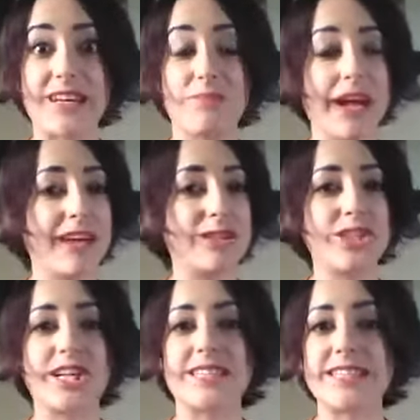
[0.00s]
my
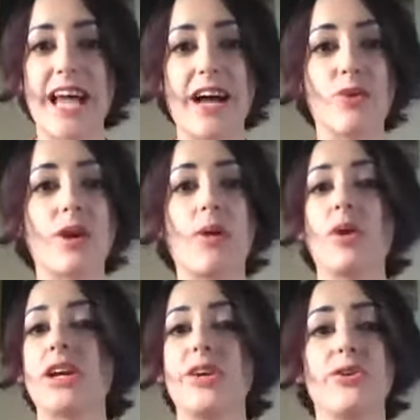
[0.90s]
energy could scatter when I
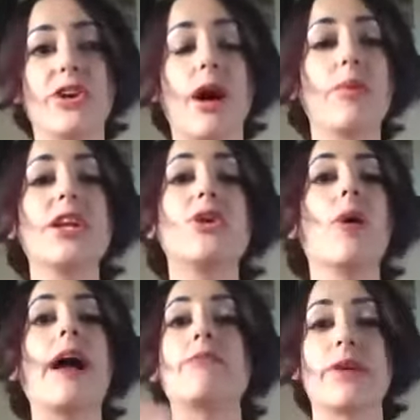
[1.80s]
want to do, I want to do
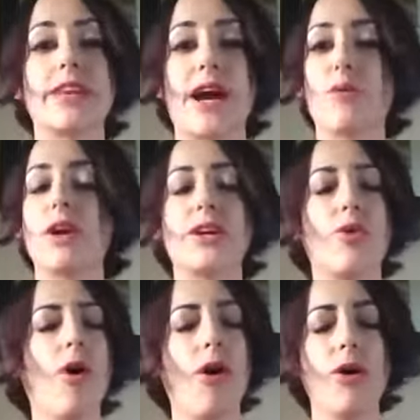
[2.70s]
everything. I want to
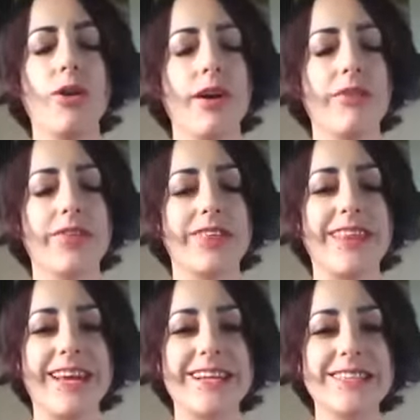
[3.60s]
do all of the
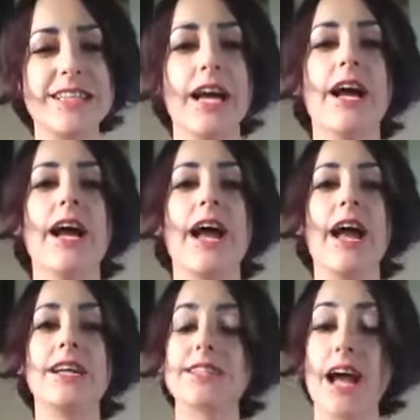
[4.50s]
things,
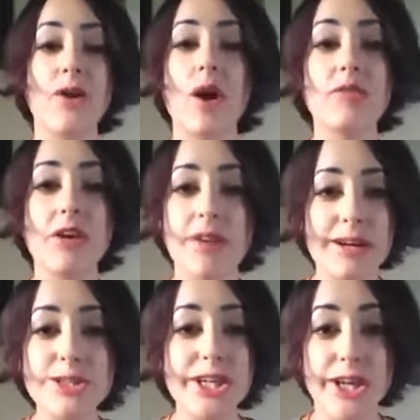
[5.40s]
and I don't have enough
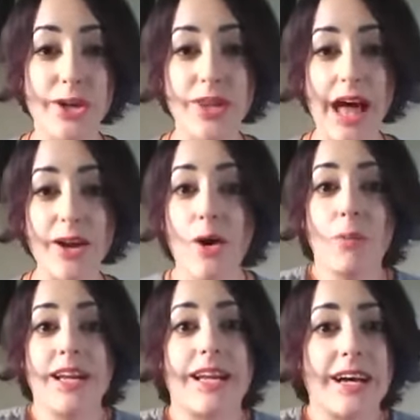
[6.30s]
energy to do that.
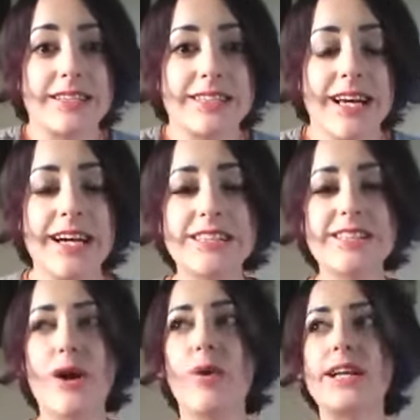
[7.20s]
Nobody does.
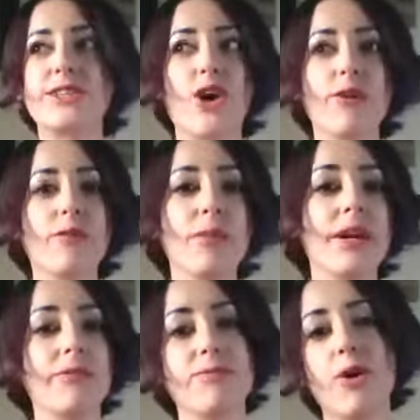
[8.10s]
So it's hard for me
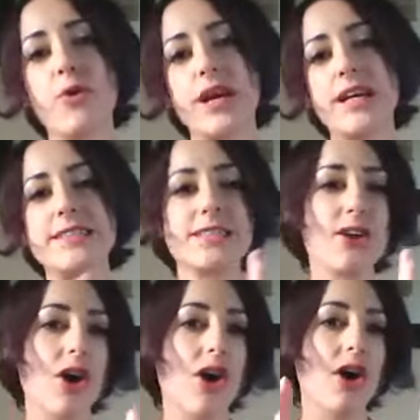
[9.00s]
to focus
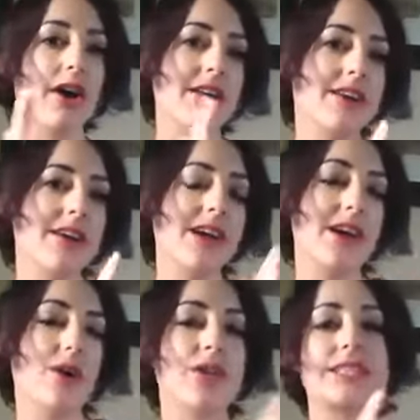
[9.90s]
on, you
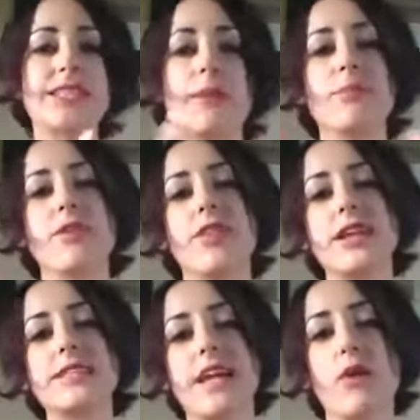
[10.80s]
know, the separate
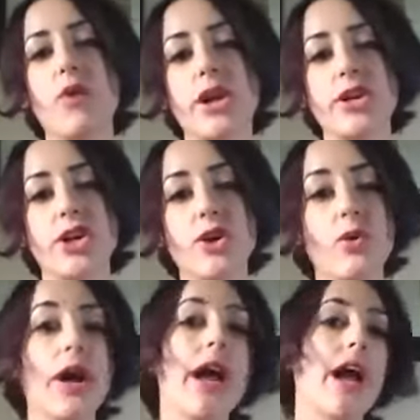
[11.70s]
things that I want to
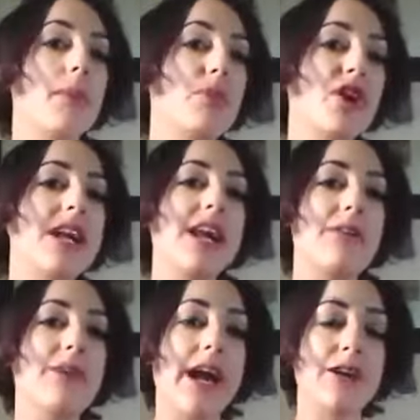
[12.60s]
do and put
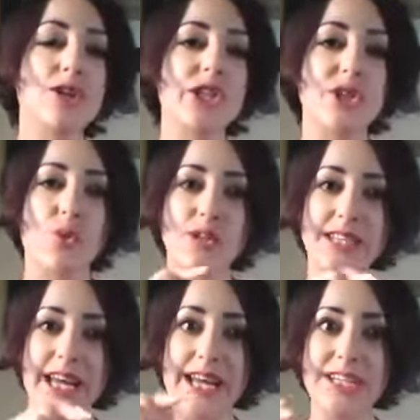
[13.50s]
enough energy
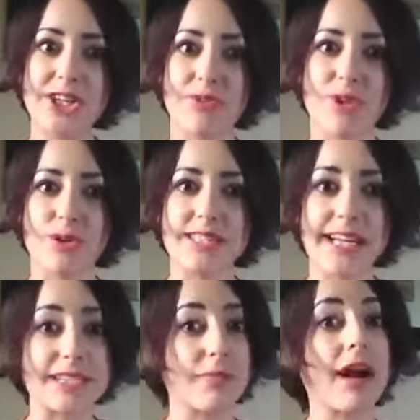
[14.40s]
towards each of those
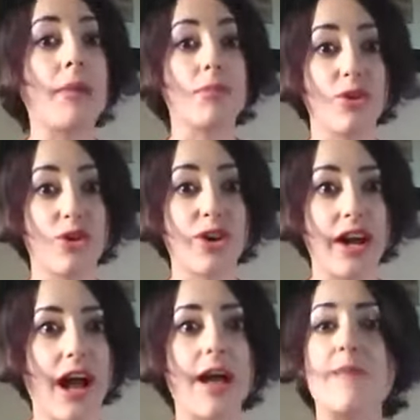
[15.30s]
things, but I'm
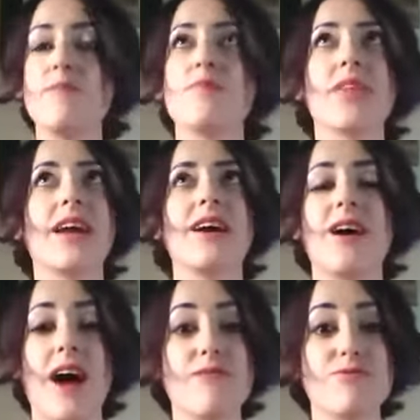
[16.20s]
learning.
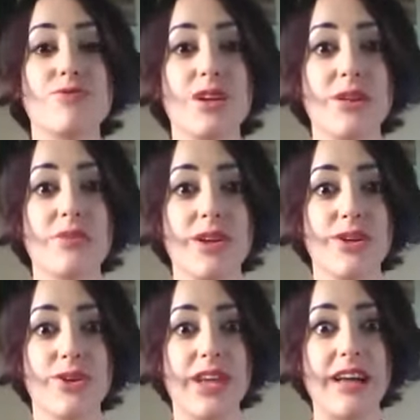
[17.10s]
I've really, really
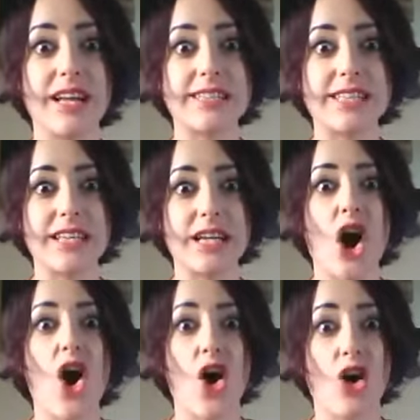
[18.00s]
learned that lesson
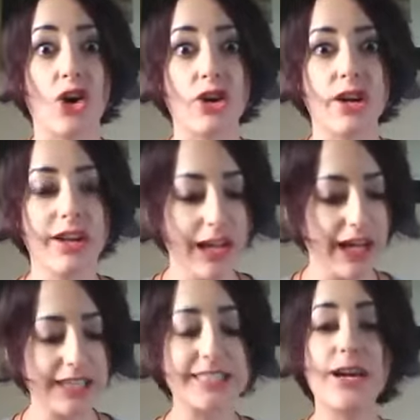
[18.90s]
hard.
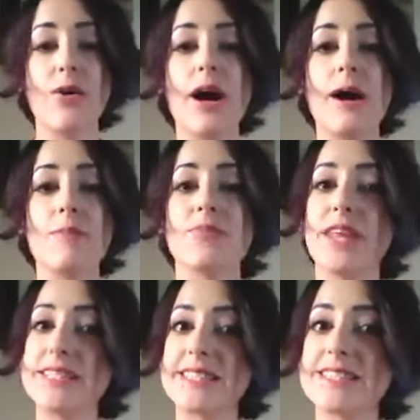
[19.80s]
So
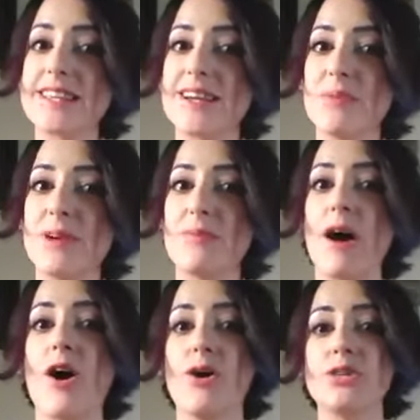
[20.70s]
this is a little bit
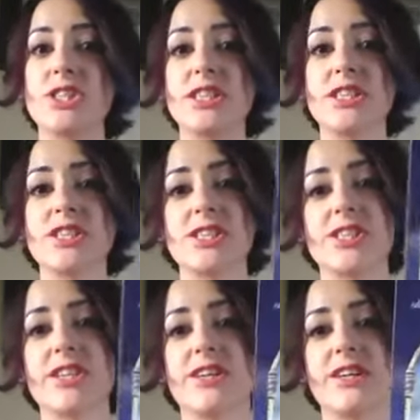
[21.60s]
about, oh, chill,
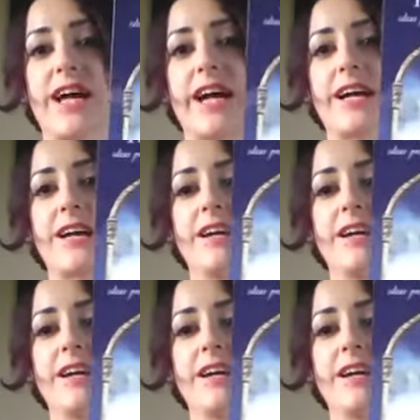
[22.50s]
like,